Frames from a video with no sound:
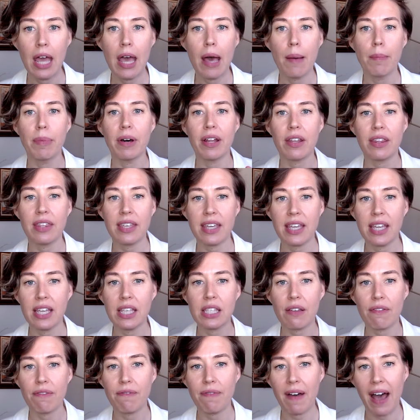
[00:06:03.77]
But
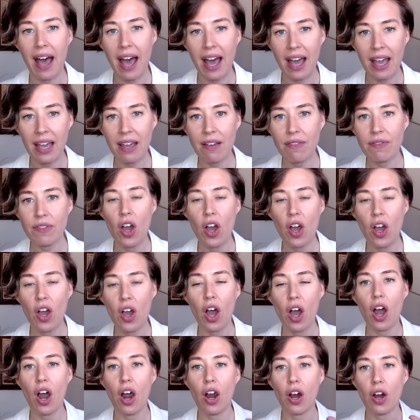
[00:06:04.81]
these 5
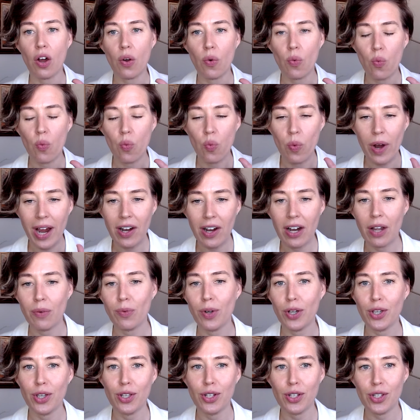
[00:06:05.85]
are where I
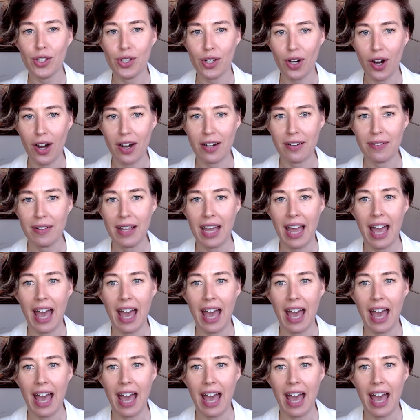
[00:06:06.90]
want you to start